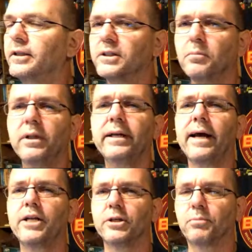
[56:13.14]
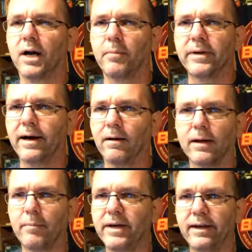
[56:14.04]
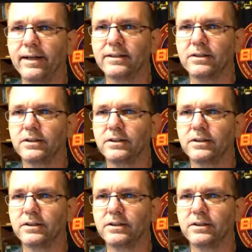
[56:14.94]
It's complete agitprop now. I mean, it's